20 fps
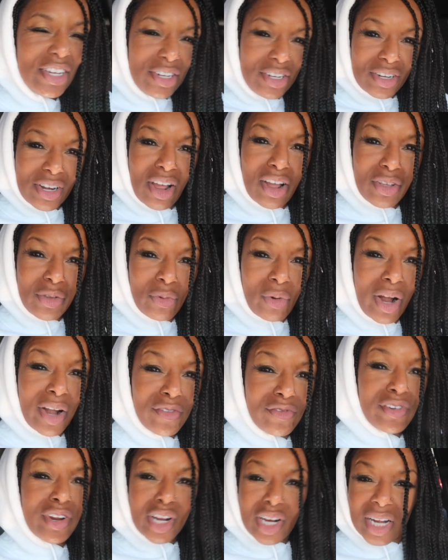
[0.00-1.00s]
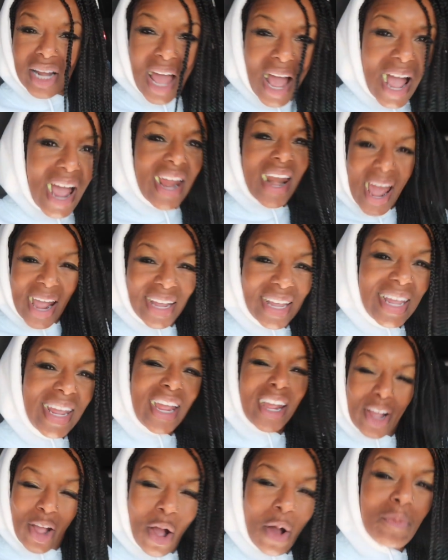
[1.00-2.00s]
You know, you want to recline. I
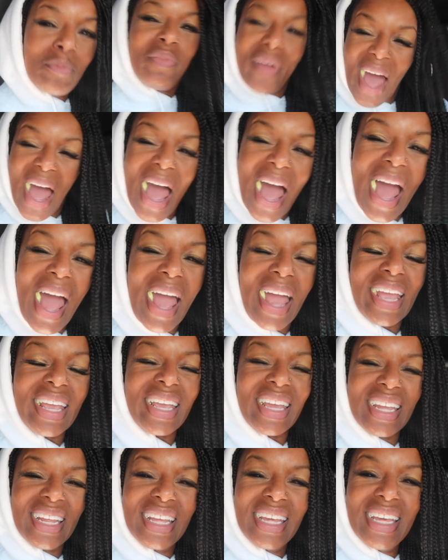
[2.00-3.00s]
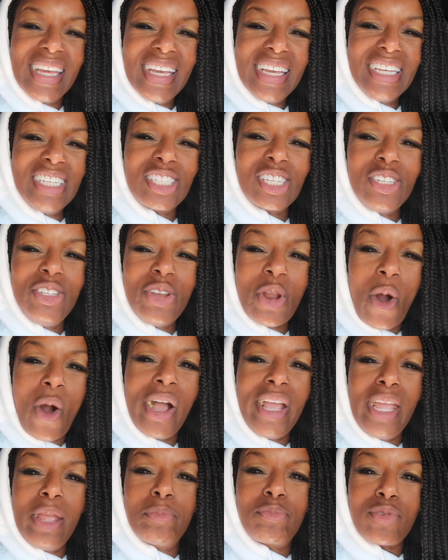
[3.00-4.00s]
can't go back. It's
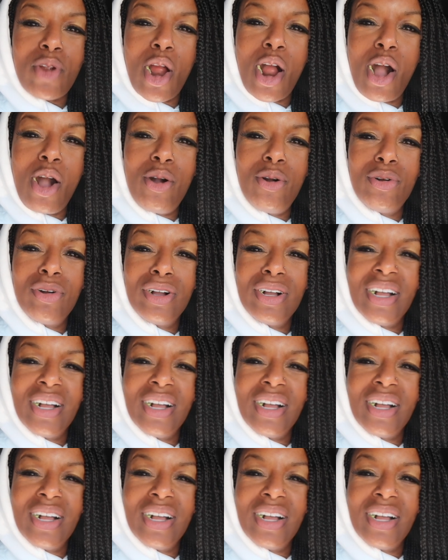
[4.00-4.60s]
annoying, bro.